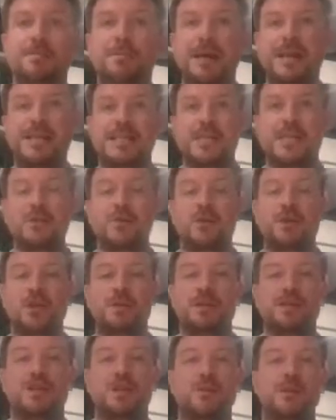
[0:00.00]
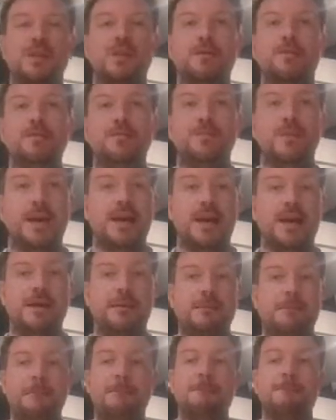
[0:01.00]
basically we're going to be doing them
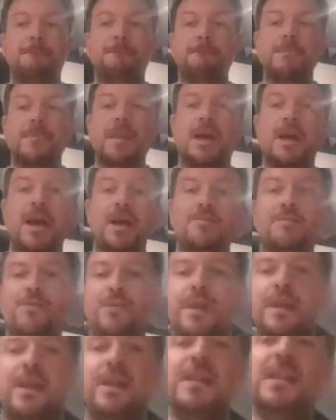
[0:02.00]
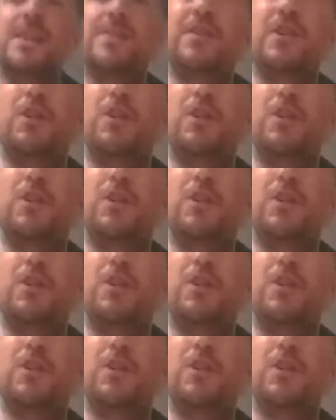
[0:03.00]
every. Can you lift